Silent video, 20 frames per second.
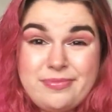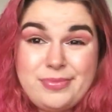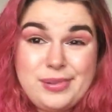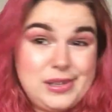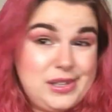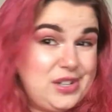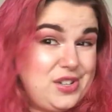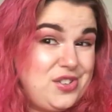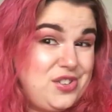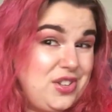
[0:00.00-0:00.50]

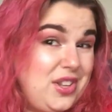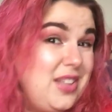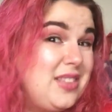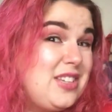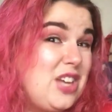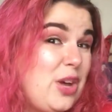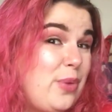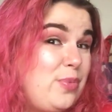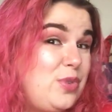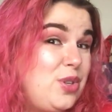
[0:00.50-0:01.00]
potentially
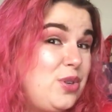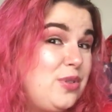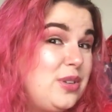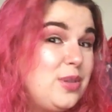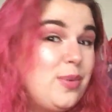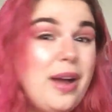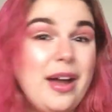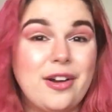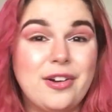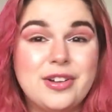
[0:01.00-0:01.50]
it's helped you
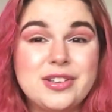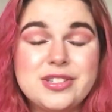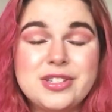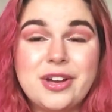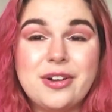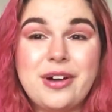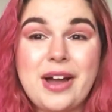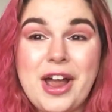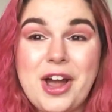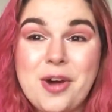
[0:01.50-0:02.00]
as well.
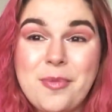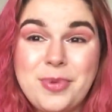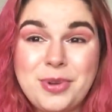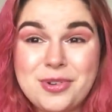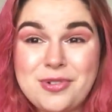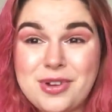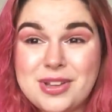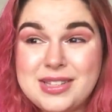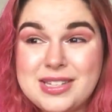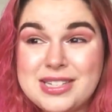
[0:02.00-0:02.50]
So I hope
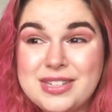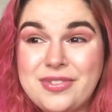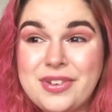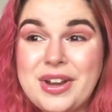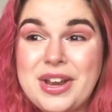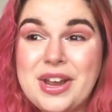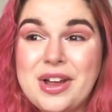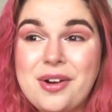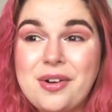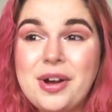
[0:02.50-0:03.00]
you enjoyed this
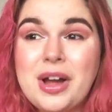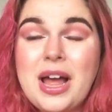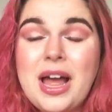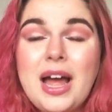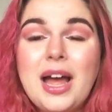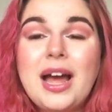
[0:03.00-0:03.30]
video.